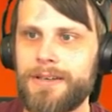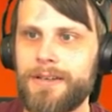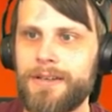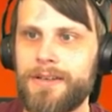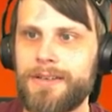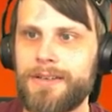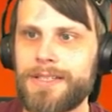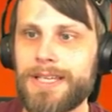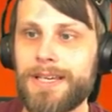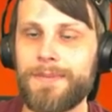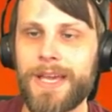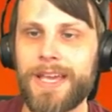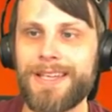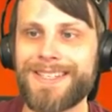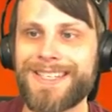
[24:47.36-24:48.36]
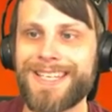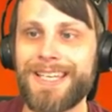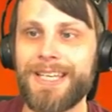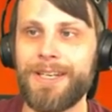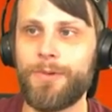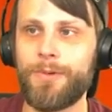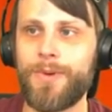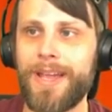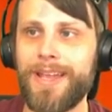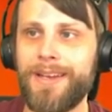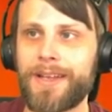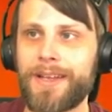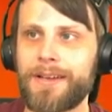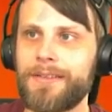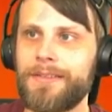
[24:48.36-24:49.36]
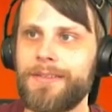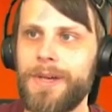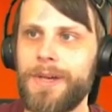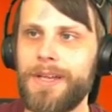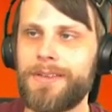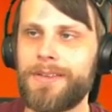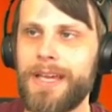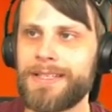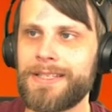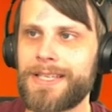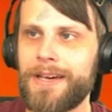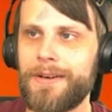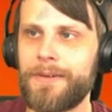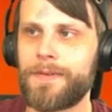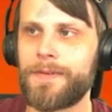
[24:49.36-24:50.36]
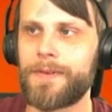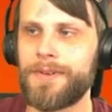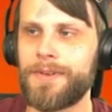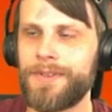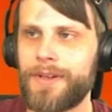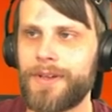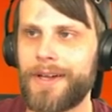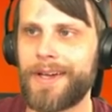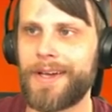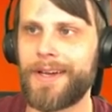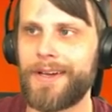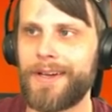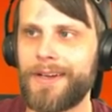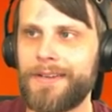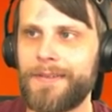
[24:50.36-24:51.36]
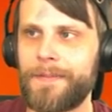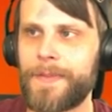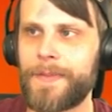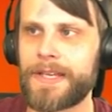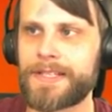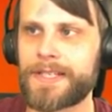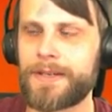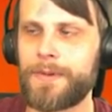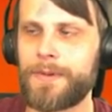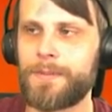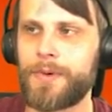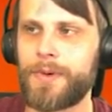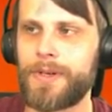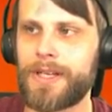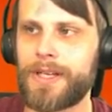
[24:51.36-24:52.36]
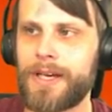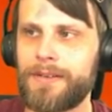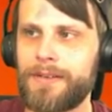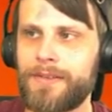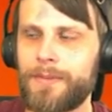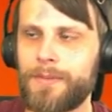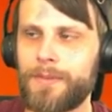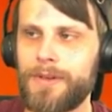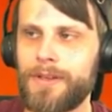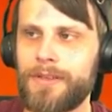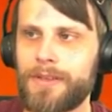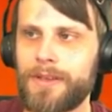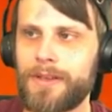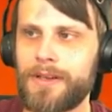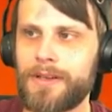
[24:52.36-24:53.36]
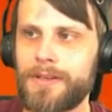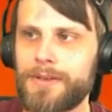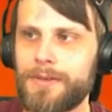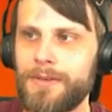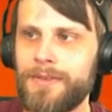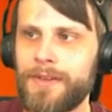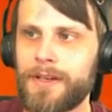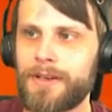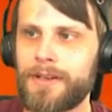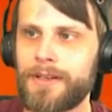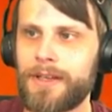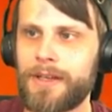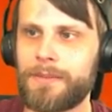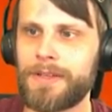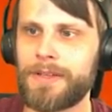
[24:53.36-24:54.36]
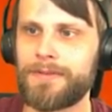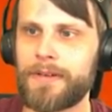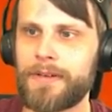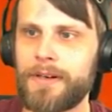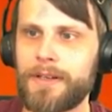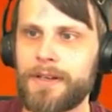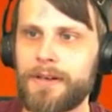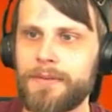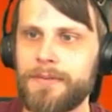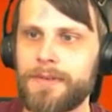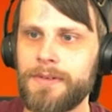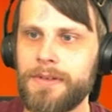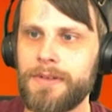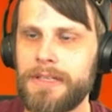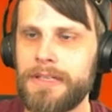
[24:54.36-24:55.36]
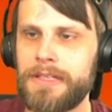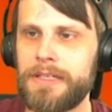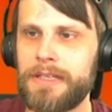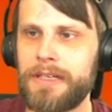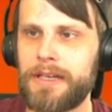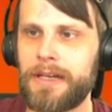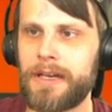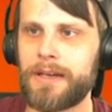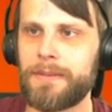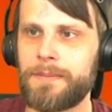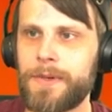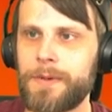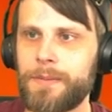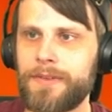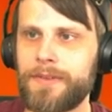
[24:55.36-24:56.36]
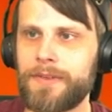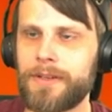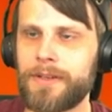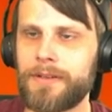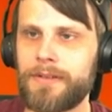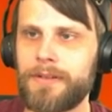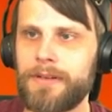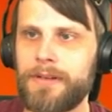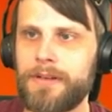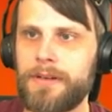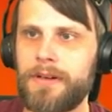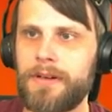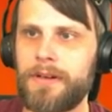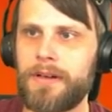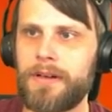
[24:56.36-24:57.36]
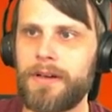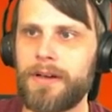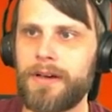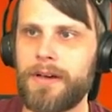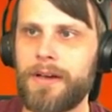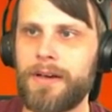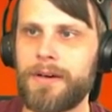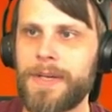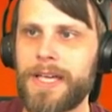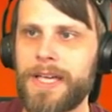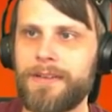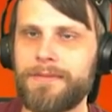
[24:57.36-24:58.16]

T M eighteen Rain Dance. Well, that's helpful. Uh, as someone pointed out with uh, Jolteon, it can be very helpful. Uh, but we'll see. Oh, man.